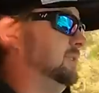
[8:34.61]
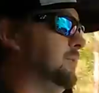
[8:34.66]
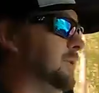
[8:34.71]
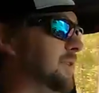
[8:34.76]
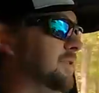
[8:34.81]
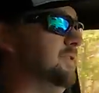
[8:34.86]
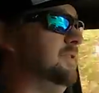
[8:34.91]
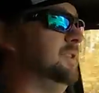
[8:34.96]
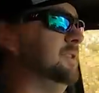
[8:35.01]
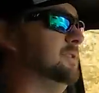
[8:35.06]
is
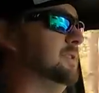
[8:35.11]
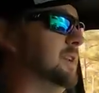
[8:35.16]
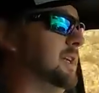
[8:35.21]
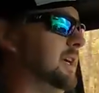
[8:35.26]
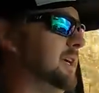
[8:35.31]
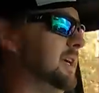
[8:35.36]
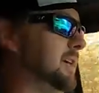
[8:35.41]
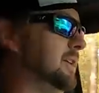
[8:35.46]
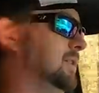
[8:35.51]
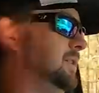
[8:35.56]
what it feels
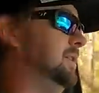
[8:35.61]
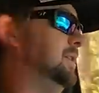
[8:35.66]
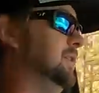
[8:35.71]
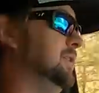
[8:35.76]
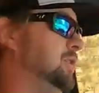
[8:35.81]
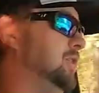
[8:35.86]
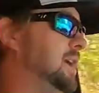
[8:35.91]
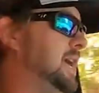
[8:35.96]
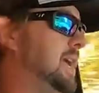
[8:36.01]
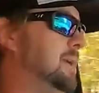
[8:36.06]
like out here.
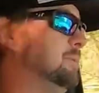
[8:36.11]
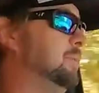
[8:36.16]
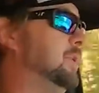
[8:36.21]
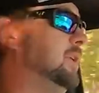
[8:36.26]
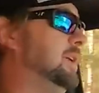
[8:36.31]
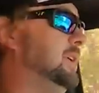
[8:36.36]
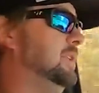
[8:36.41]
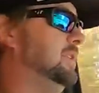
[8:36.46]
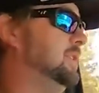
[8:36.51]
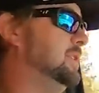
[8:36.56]
And you can't
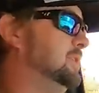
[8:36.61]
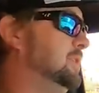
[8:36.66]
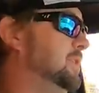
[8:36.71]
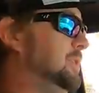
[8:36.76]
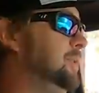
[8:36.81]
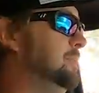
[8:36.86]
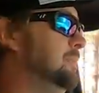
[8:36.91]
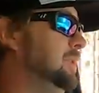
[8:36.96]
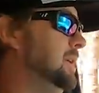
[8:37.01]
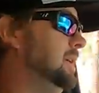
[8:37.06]
breathe because of
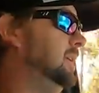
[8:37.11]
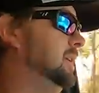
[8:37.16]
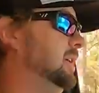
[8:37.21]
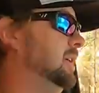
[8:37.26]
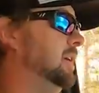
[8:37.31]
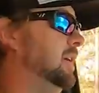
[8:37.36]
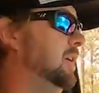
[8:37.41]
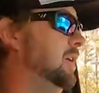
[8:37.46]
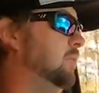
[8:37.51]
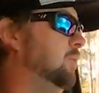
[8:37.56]
the humidity.
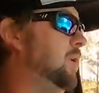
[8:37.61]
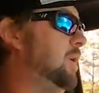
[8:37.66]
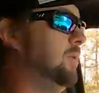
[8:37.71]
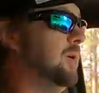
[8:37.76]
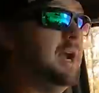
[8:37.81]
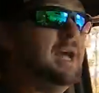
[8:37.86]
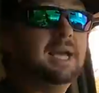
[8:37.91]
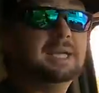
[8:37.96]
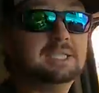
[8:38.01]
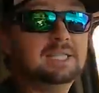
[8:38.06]
We
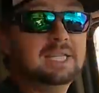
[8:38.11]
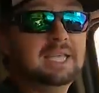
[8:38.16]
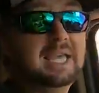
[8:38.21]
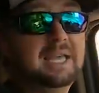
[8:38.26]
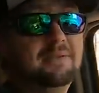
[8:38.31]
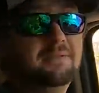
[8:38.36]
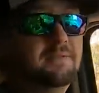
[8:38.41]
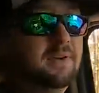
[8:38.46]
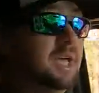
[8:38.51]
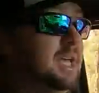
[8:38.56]
were actually
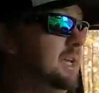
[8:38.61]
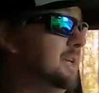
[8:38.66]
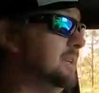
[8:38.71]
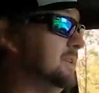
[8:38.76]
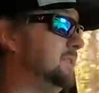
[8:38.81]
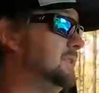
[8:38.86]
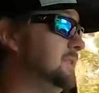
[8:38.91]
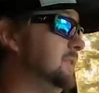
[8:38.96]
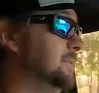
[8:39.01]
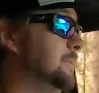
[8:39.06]
in
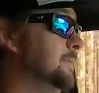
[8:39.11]
Vegas,